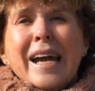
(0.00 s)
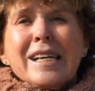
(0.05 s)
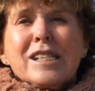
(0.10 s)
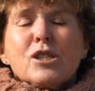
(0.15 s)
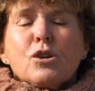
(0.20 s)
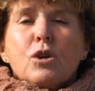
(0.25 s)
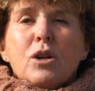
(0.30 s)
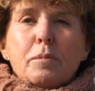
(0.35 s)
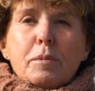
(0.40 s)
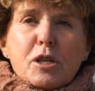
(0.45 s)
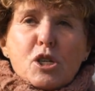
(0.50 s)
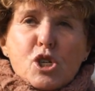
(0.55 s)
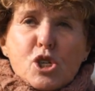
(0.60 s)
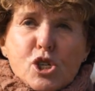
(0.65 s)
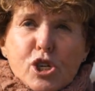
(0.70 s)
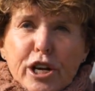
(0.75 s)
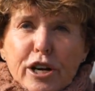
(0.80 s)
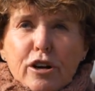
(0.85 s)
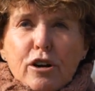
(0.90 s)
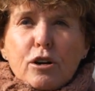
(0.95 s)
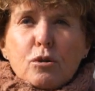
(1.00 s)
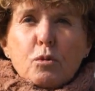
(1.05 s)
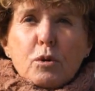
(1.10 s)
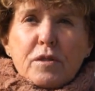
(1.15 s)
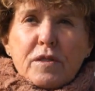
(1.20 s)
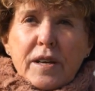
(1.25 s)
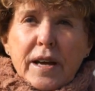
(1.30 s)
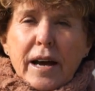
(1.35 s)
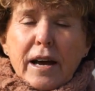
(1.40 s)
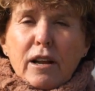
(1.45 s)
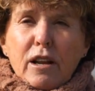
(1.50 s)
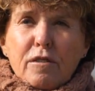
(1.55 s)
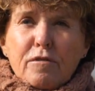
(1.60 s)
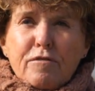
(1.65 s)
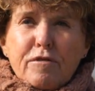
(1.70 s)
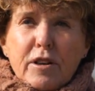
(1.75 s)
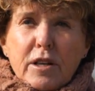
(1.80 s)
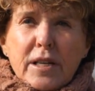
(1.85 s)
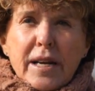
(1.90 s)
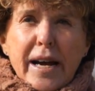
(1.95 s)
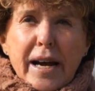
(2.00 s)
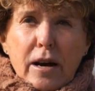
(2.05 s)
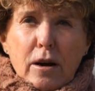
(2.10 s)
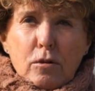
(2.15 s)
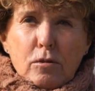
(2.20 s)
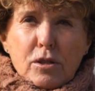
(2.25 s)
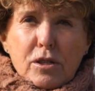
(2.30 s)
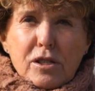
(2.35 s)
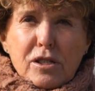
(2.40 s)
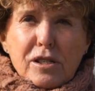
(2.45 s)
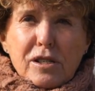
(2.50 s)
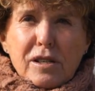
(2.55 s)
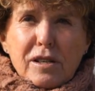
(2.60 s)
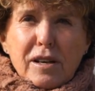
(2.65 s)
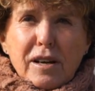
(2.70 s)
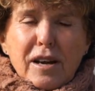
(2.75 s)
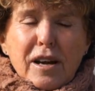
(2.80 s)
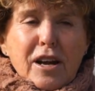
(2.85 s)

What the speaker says: is going to be shared with the elephant house.